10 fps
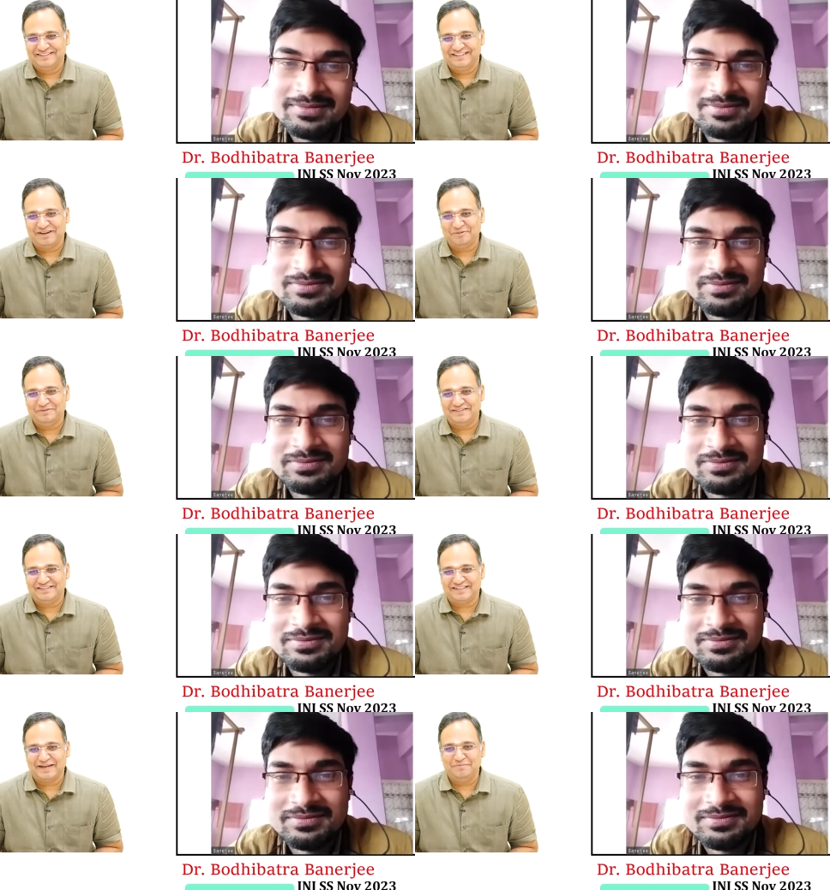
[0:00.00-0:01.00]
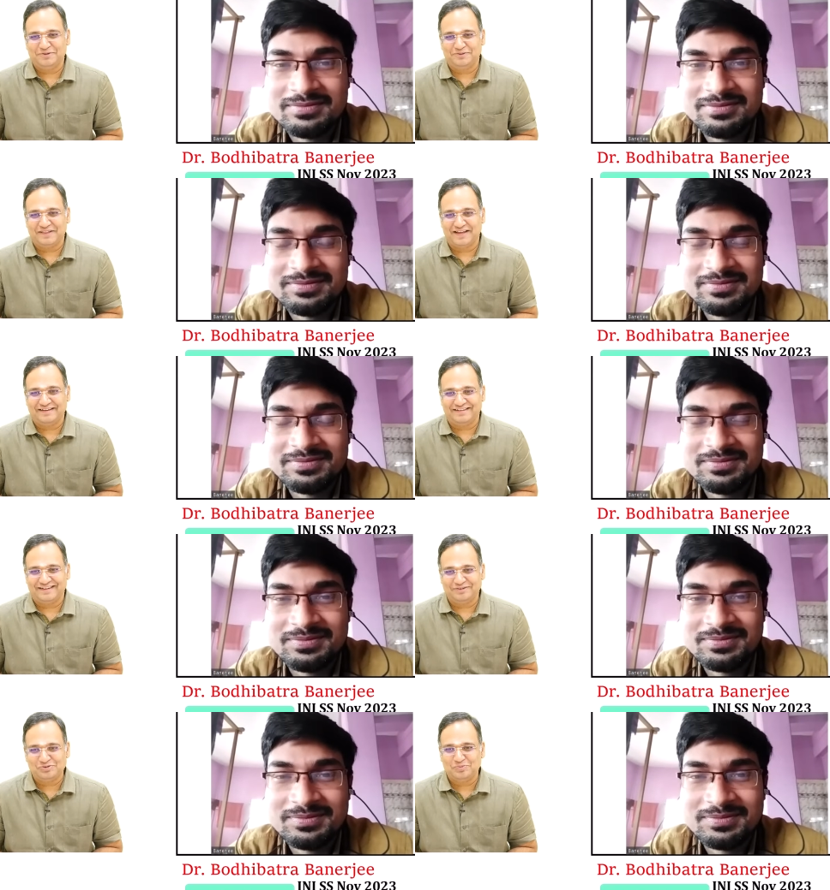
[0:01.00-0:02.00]
Speaker 1: Now, the time to thank
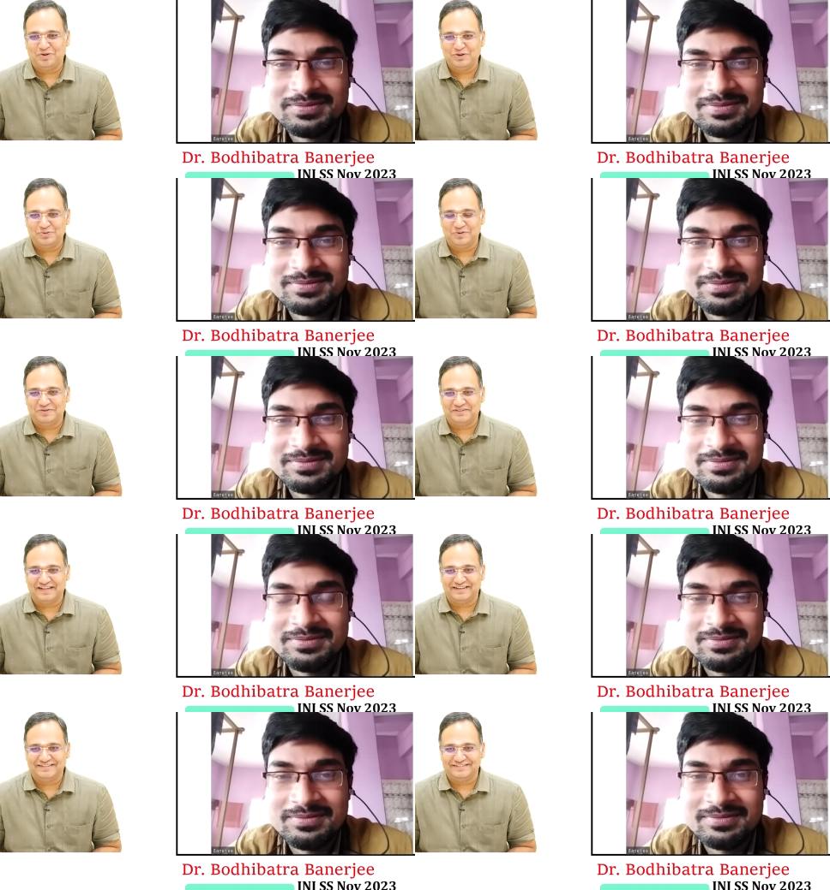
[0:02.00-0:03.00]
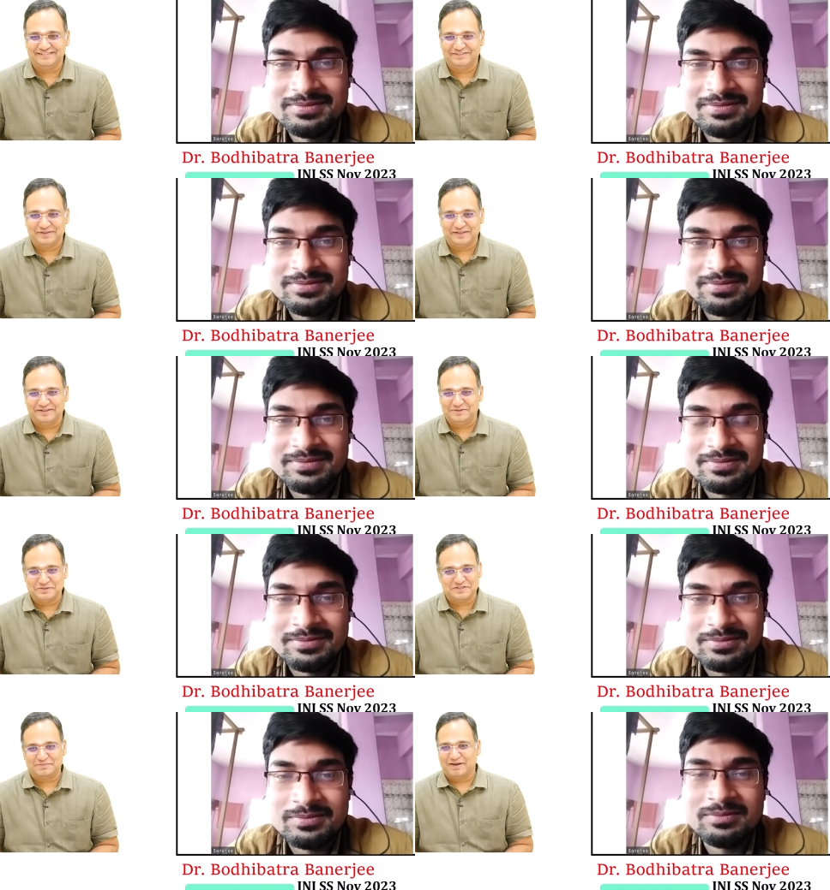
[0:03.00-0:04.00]
and whom all you want to thank, you can
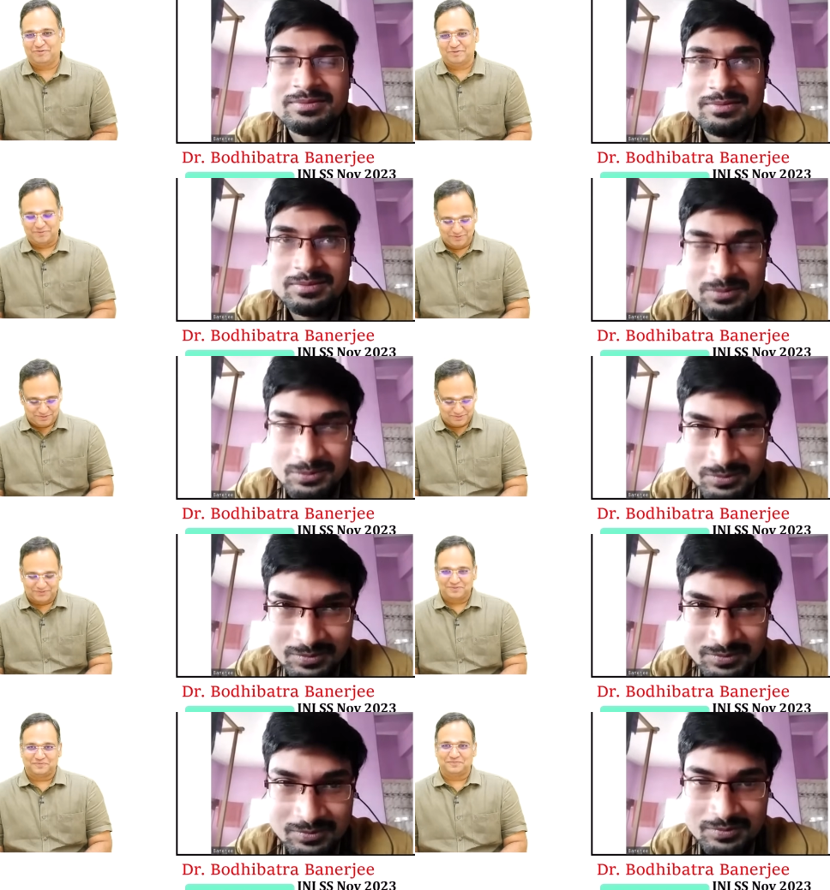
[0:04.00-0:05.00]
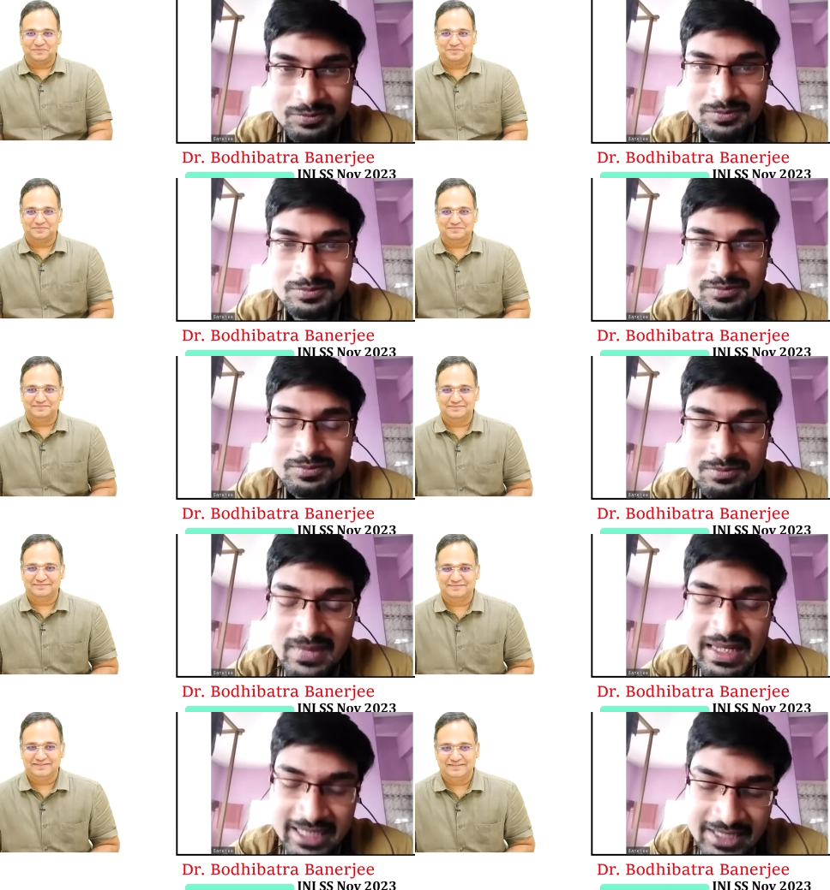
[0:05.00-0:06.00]
use this platform to do so.
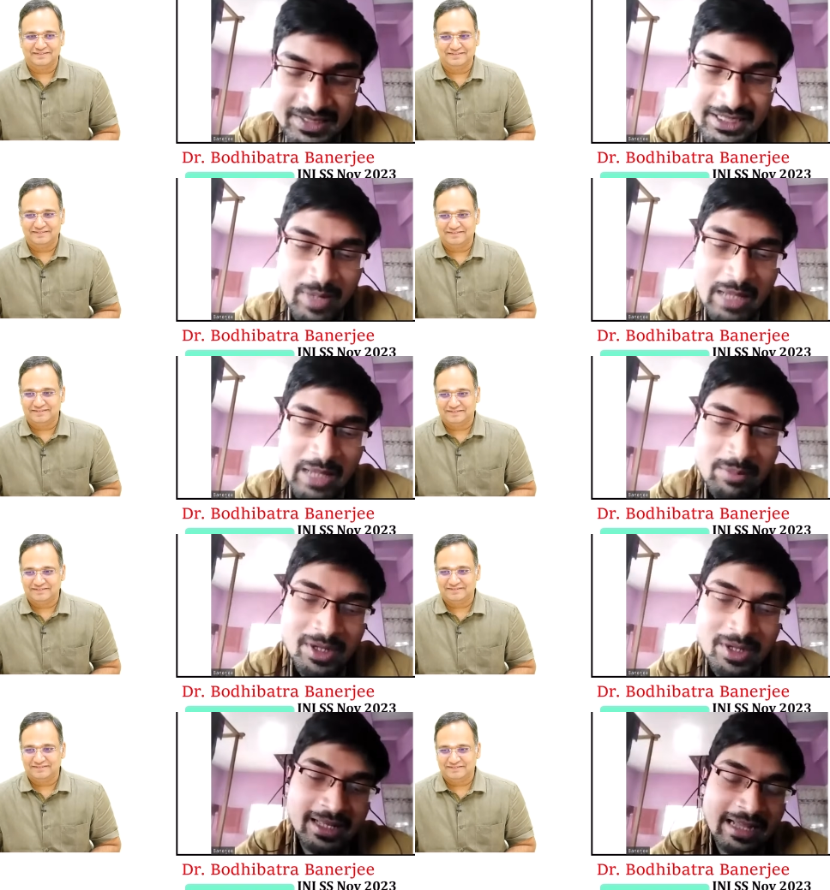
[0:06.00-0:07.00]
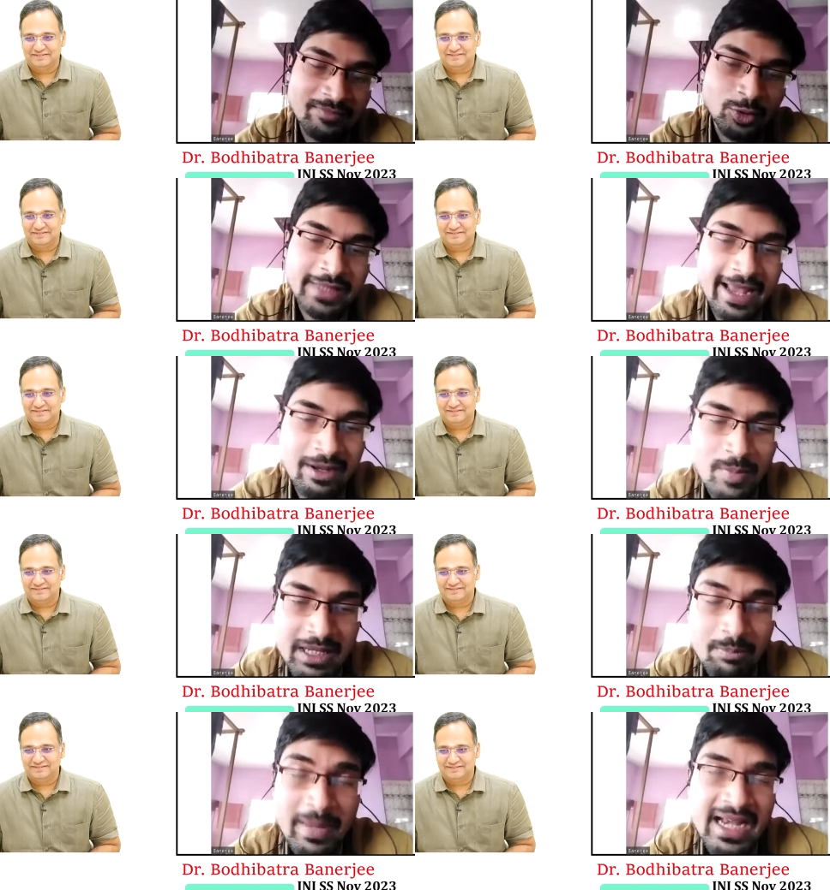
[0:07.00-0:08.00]
Speaker 2: Yes, sir. Primarily, I would thank my
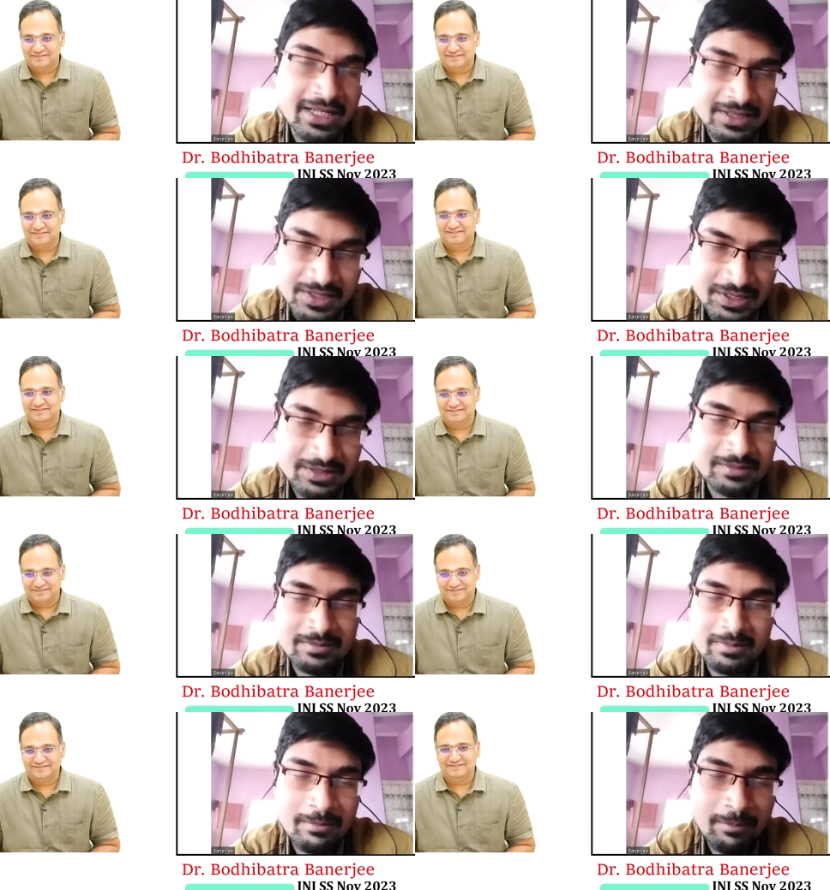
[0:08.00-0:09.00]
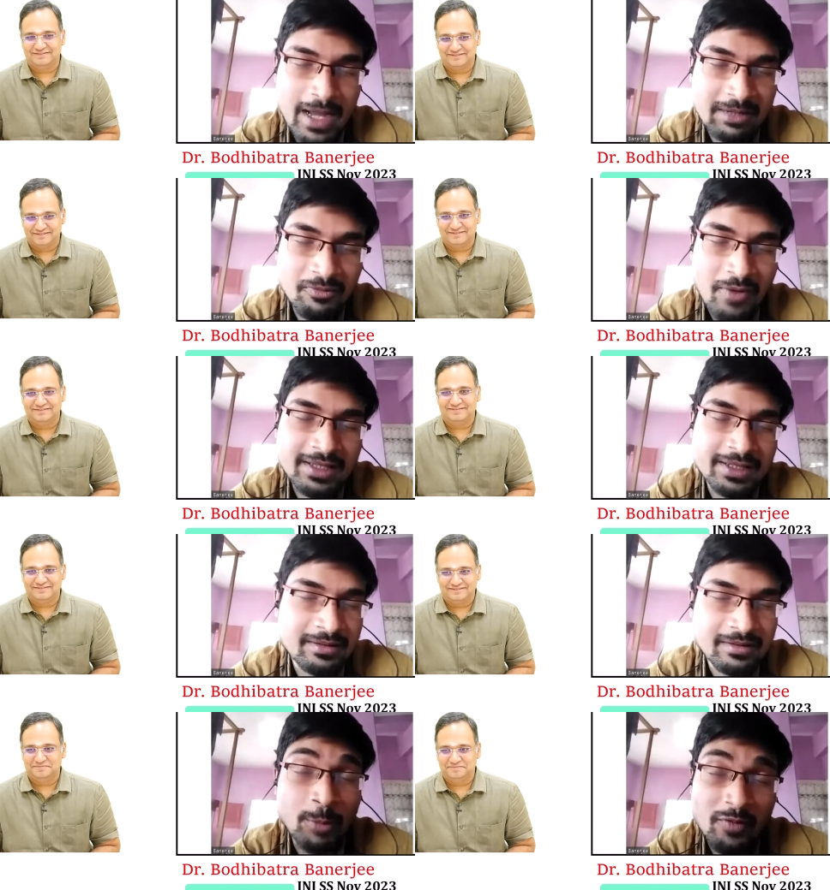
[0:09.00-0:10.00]
parents, my
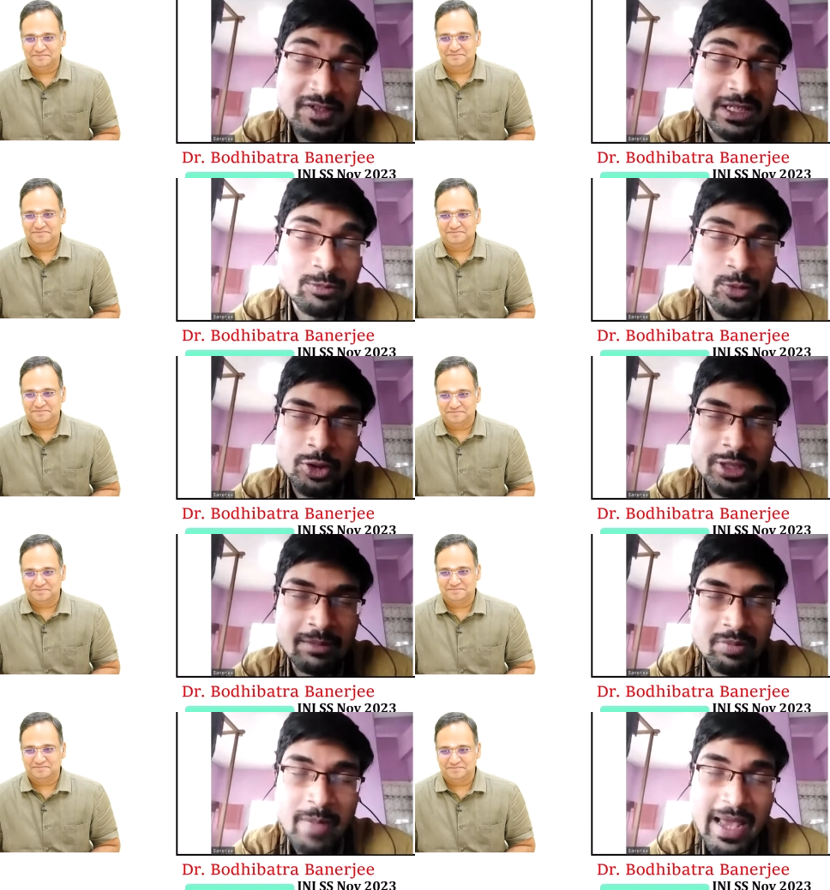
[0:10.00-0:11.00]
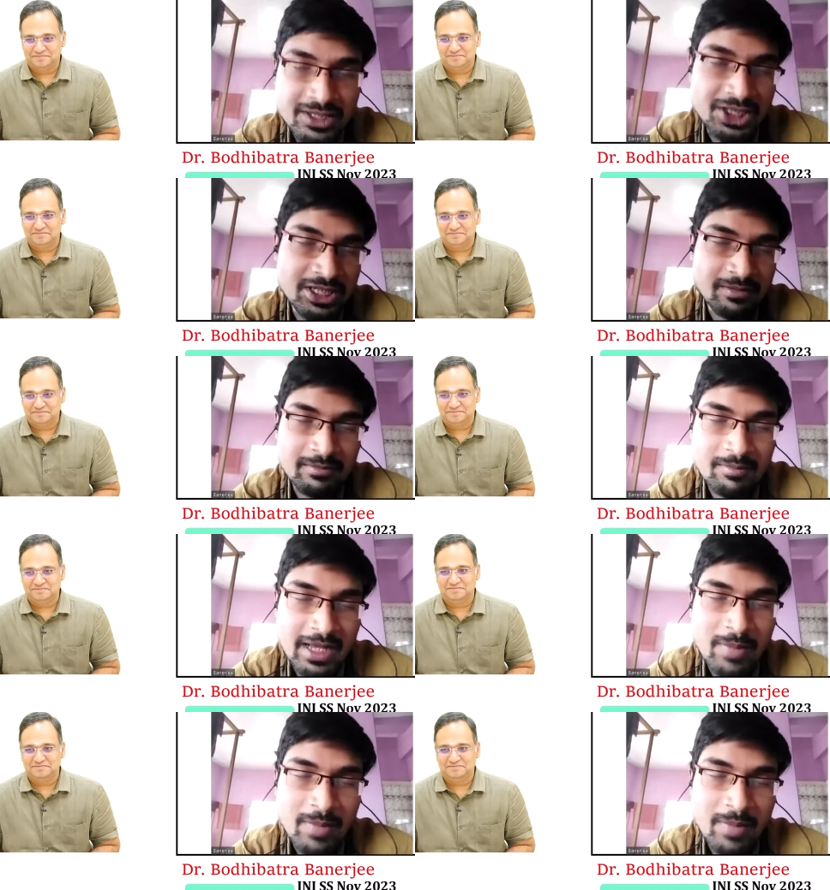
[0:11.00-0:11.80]
father, Professor Buddhodev Banerjee, my